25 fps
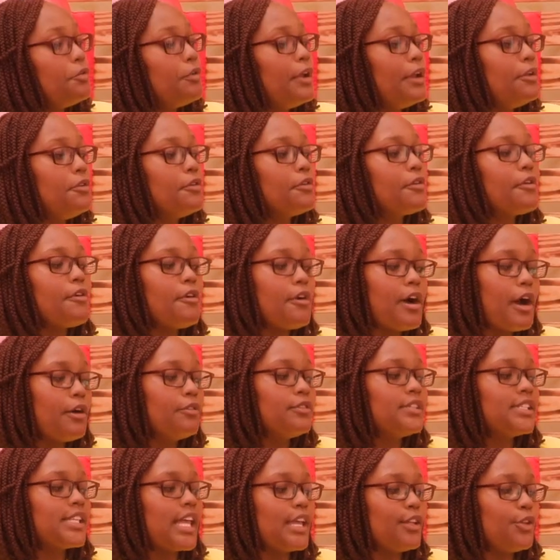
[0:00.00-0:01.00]
And when you go
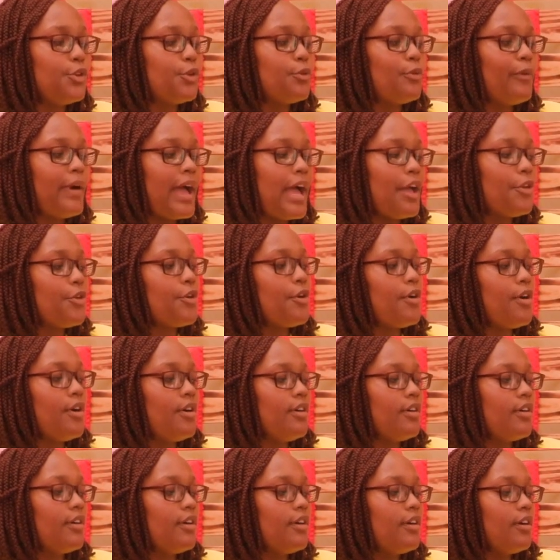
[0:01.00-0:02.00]
outside, you wear
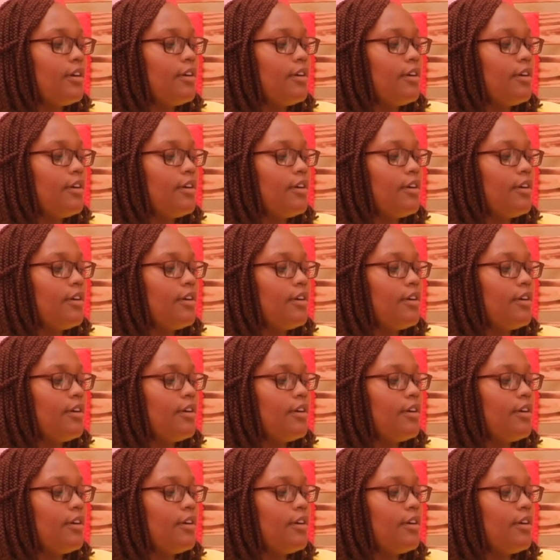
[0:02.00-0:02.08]
your?